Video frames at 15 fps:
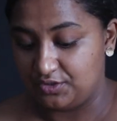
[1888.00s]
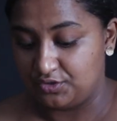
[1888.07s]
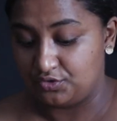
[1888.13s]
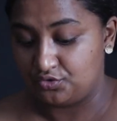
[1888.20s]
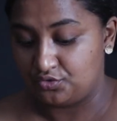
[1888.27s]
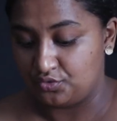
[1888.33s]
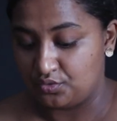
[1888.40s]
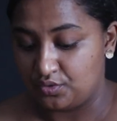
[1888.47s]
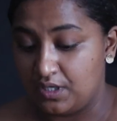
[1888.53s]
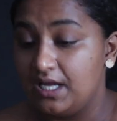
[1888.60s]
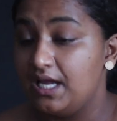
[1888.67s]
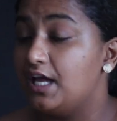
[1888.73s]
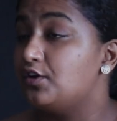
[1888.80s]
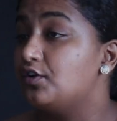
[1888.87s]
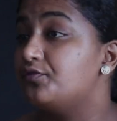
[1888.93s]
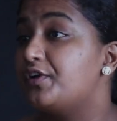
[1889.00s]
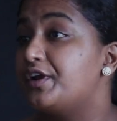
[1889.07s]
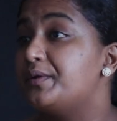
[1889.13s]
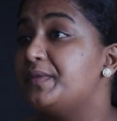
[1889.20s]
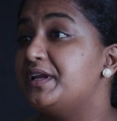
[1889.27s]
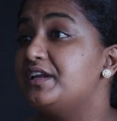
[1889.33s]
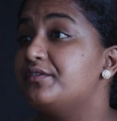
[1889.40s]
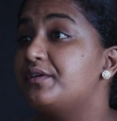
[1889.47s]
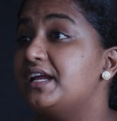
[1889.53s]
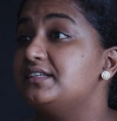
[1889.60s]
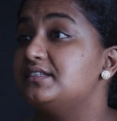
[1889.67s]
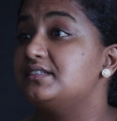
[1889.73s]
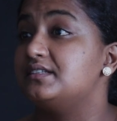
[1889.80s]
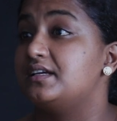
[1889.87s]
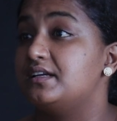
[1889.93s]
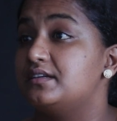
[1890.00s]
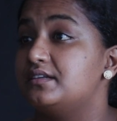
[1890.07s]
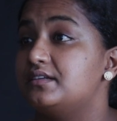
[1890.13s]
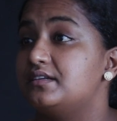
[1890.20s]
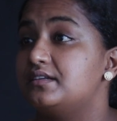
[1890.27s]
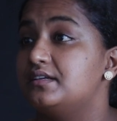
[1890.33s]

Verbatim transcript: It's true, and not very many writers are